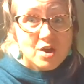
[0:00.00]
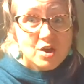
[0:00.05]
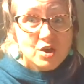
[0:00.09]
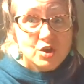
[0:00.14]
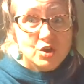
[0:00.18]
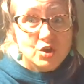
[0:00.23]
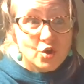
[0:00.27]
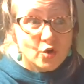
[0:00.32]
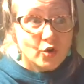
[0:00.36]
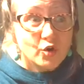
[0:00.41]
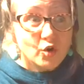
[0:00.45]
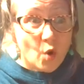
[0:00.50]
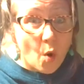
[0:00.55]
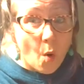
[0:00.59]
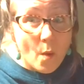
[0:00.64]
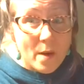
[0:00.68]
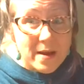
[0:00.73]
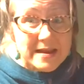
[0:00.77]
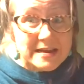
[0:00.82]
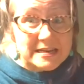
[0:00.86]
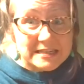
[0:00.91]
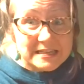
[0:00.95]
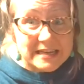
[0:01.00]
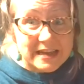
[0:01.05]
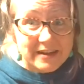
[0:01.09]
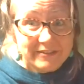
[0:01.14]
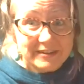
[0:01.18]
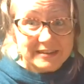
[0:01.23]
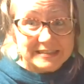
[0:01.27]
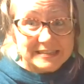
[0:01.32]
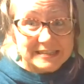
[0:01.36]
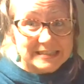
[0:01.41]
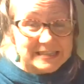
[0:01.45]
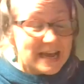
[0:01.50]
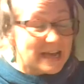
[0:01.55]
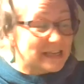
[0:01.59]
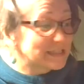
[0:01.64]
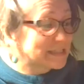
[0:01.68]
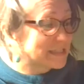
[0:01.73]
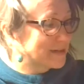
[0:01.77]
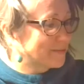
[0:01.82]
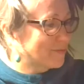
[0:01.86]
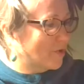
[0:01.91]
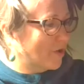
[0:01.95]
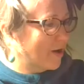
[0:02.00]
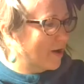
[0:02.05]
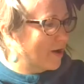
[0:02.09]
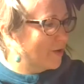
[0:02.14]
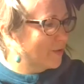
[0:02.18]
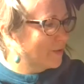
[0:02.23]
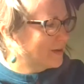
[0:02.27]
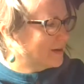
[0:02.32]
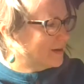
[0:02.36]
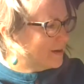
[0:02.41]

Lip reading: you're going to give us a test tomorrow.